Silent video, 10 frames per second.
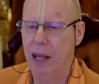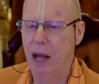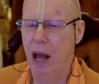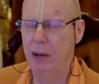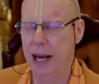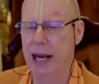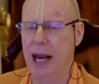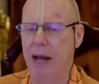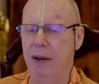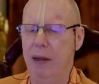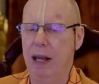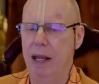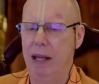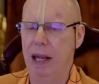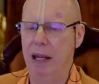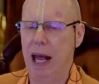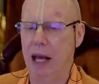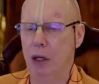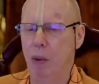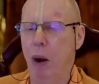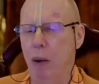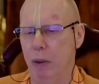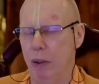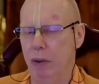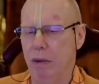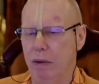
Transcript: Okay, yeah. Quote